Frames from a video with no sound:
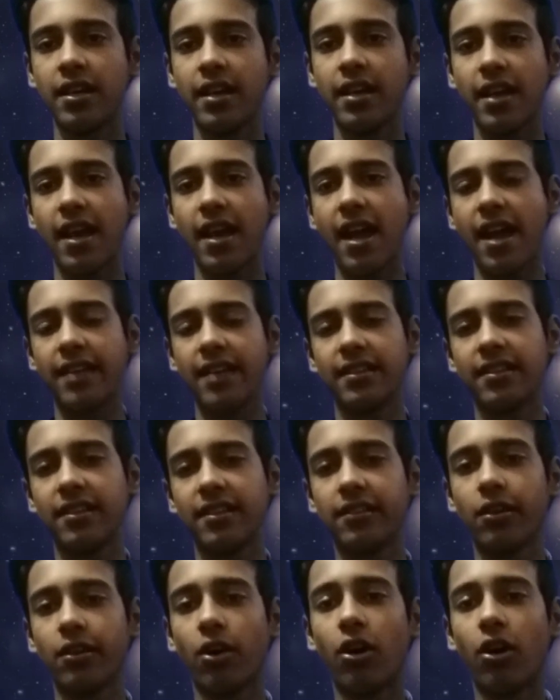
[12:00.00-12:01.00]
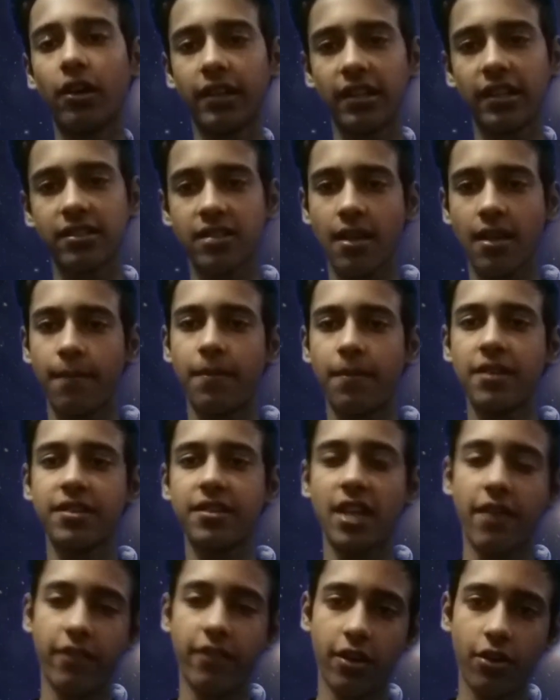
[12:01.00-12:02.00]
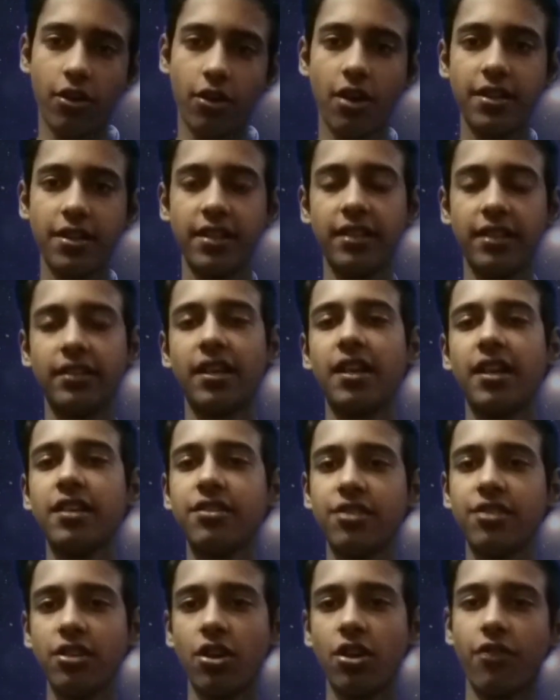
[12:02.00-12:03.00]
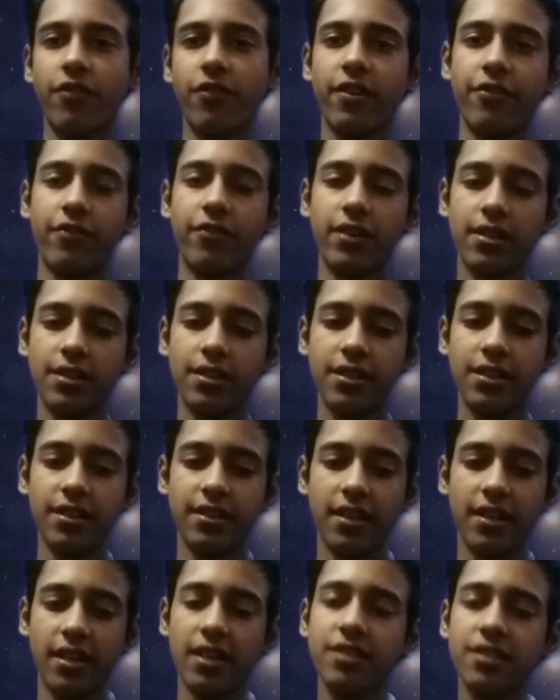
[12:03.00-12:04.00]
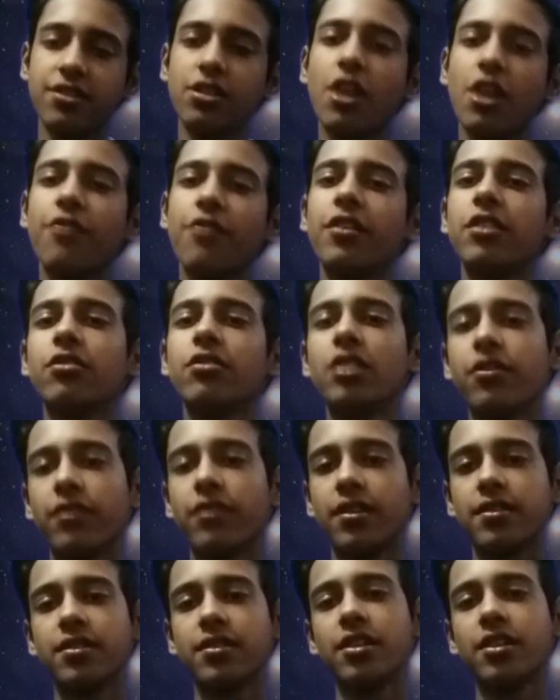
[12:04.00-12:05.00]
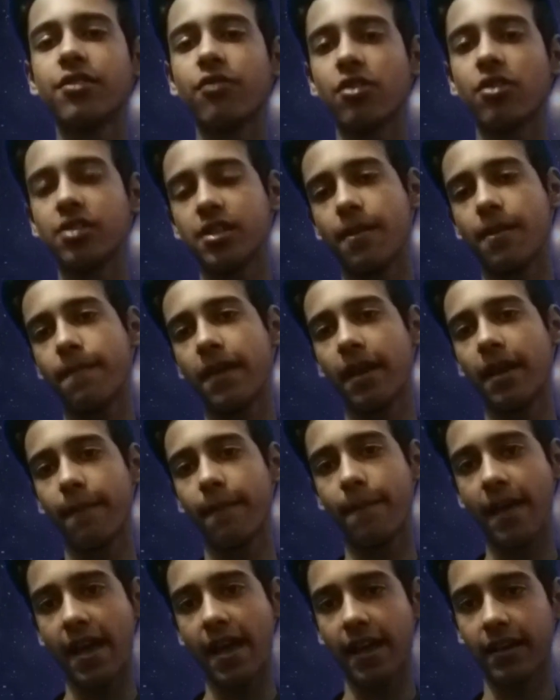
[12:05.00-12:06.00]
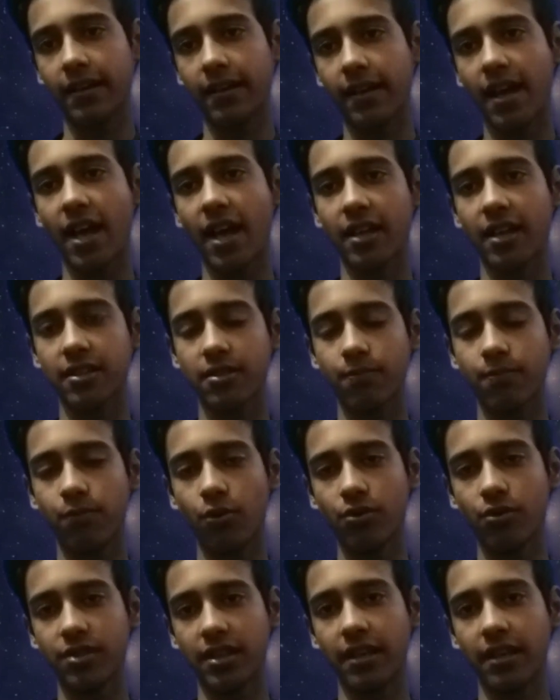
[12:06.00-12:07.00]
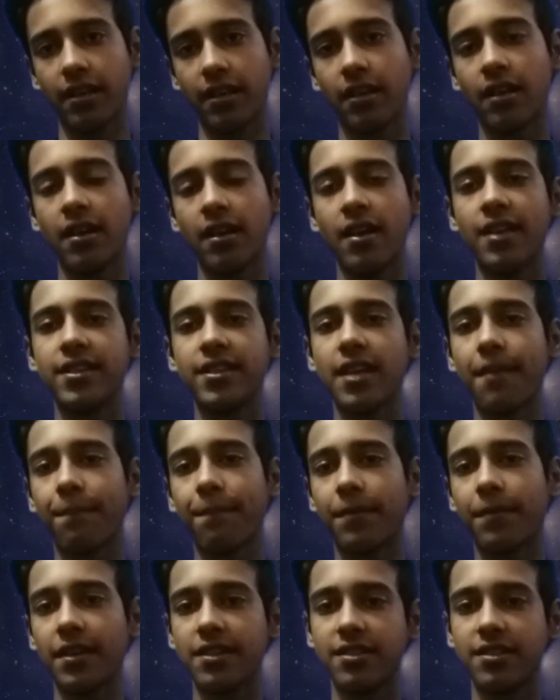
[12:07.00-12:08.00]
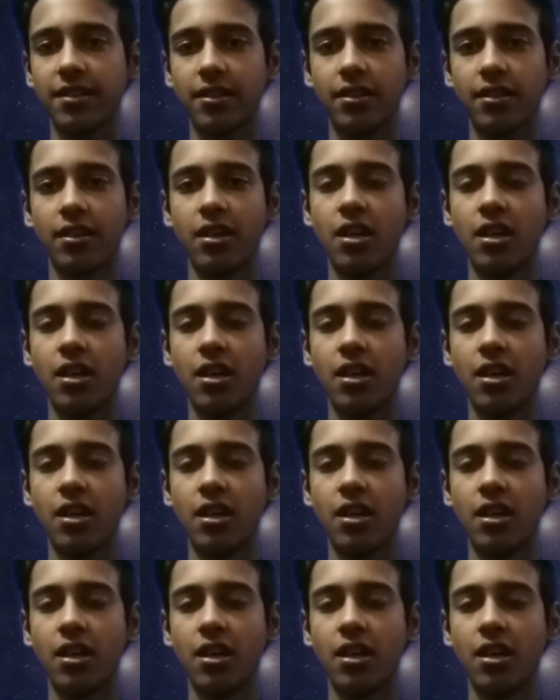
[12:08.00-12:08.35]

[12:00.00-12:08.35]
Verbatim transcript: and this is the hottest temperature ever recorded in the history of our world, in the history of the universe. This was the Big Bang explosion temperature.